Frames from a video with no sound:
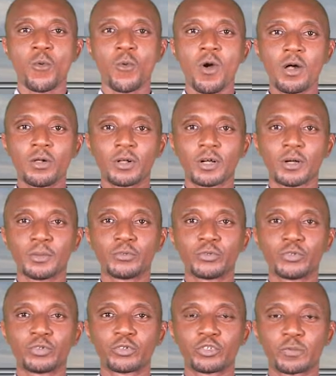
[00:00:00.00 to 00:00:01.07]
Welcome to
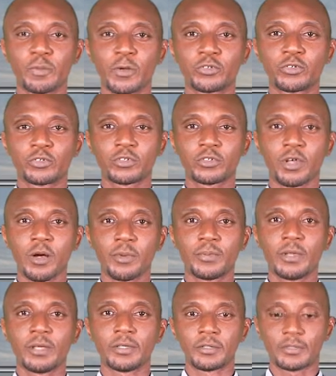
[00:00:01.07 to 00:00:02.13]
the Sports
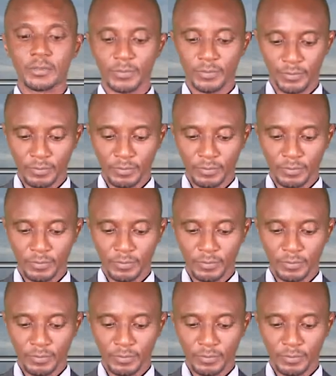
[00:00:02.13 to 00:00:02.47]
Update.